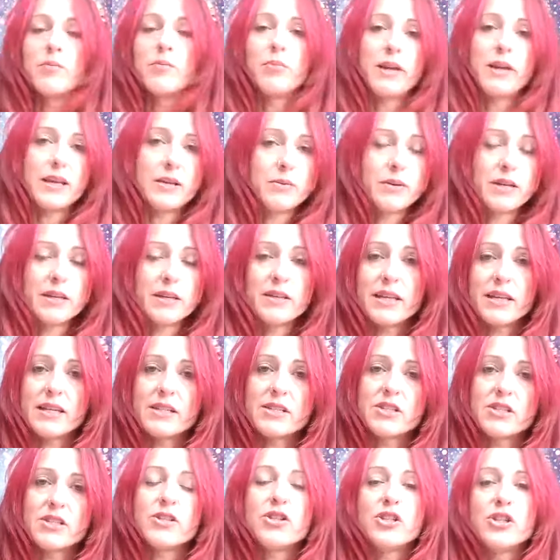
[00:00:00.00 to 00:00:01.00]
blaming the
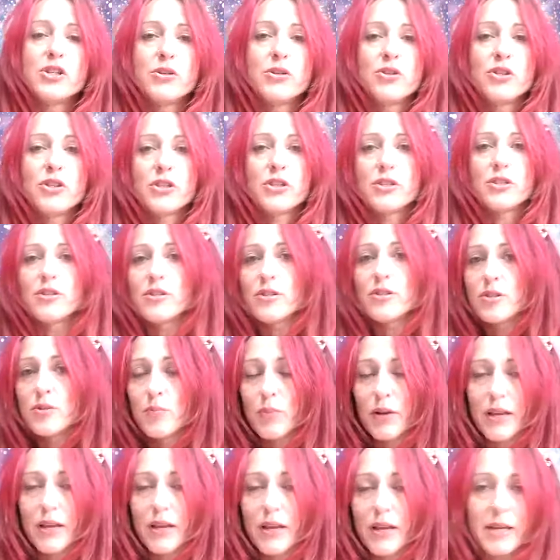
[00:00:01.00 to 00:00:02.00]
institutions,
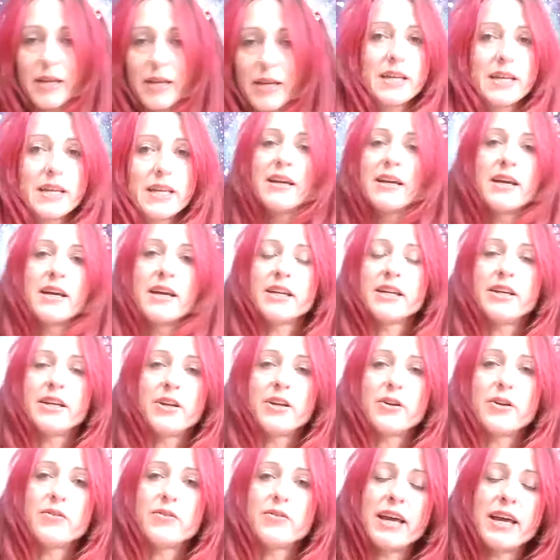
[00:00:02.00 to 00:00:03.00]
blaming, you
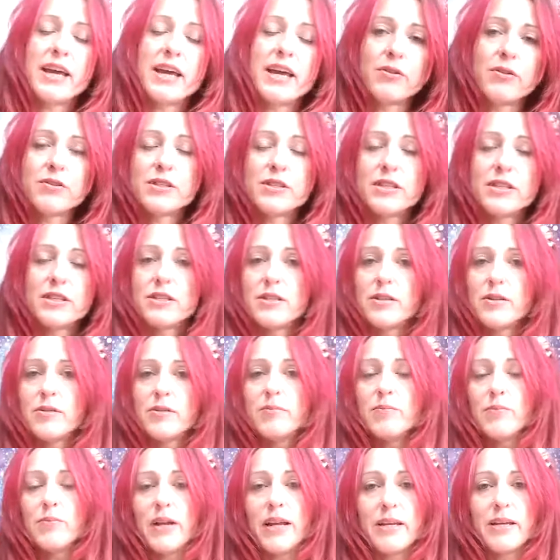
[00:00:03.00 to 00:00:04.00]
know, the health
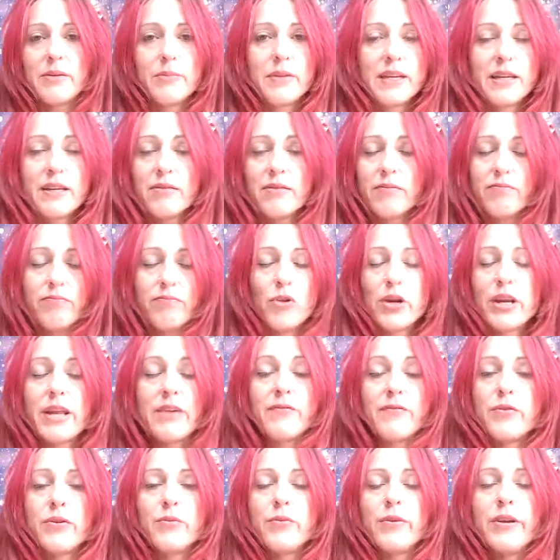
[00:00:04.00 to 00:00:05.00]
system, blaming
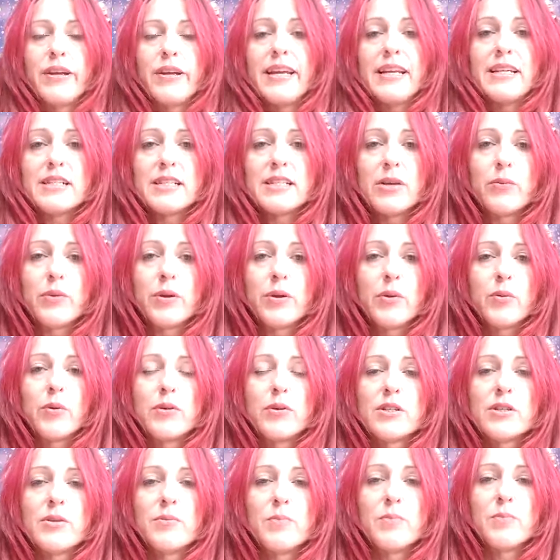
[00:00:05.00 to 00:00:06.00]
whatever it is that we
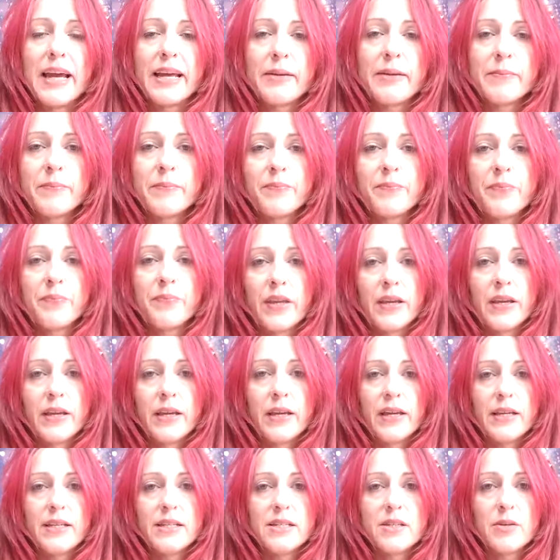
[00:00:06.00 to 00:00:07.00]
want to blame.
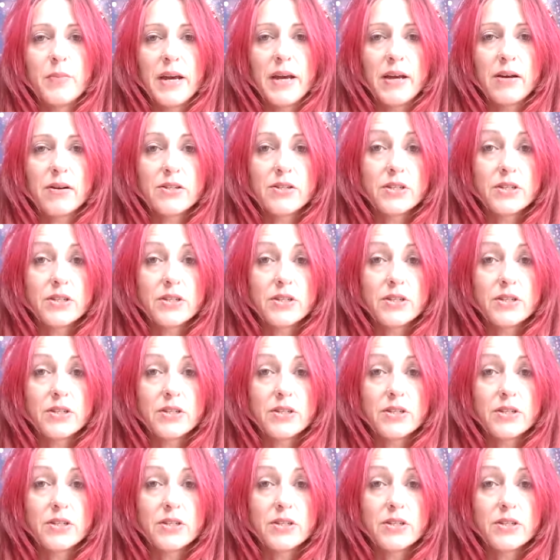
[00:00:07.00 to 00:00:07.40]
It's about